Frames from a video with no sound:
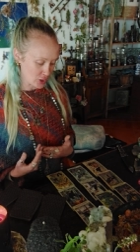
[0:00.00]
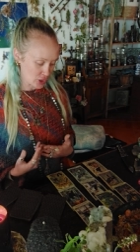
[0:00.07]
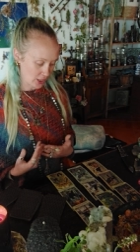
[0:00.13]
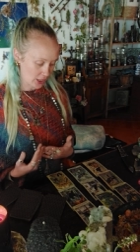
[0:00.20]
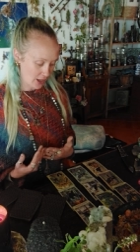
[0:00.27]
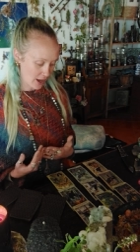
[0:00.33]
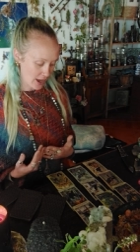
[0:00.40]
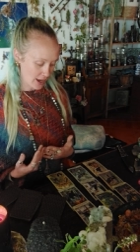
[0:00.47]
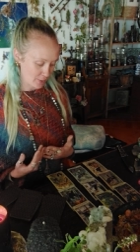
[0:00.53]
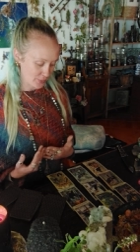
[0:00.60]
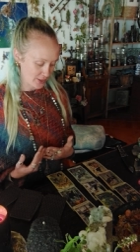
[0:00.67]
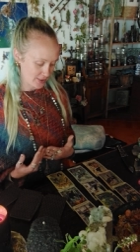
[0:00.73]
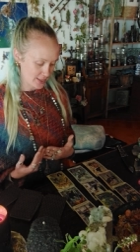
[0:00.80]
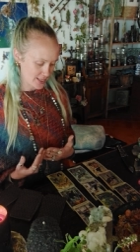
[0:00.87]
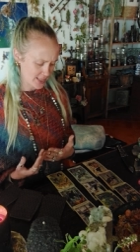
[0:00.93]
July
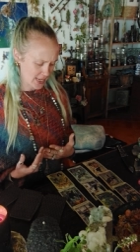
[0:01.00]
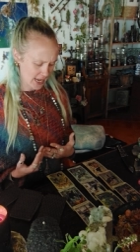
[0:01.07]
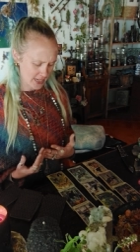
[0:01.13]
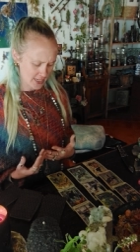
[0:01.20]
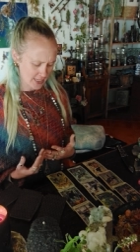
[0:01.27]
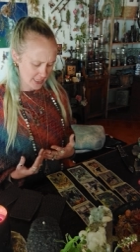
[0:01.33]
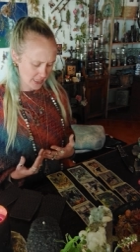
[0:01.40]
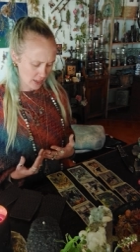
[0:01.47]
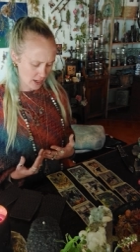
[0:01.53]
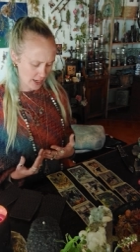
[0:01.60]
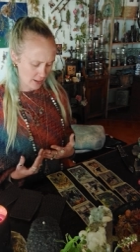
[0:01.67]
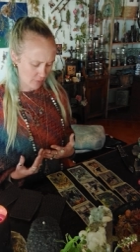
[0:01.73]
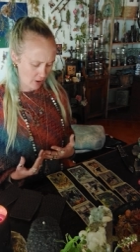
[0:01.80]
with this insight,